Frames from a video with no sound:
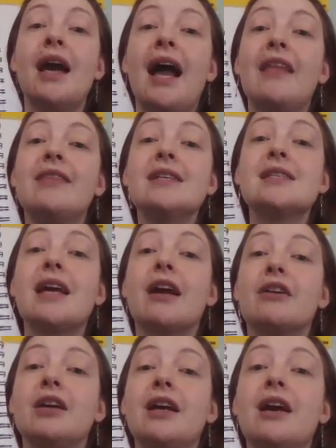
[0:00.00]
And this
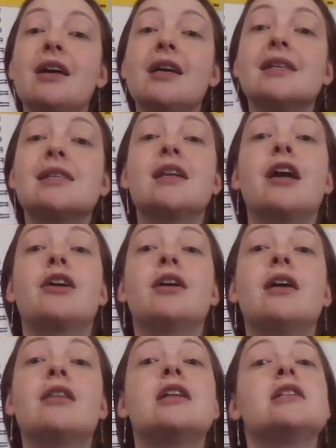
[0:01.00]
area is an
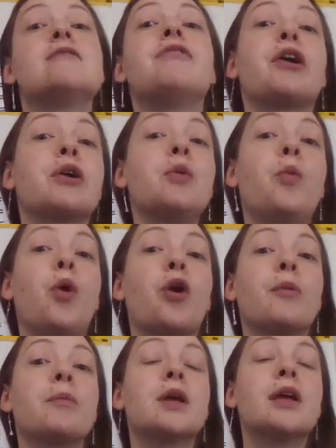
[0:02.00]
area that is very
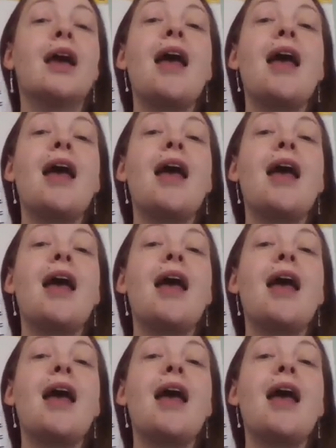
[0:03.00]
warm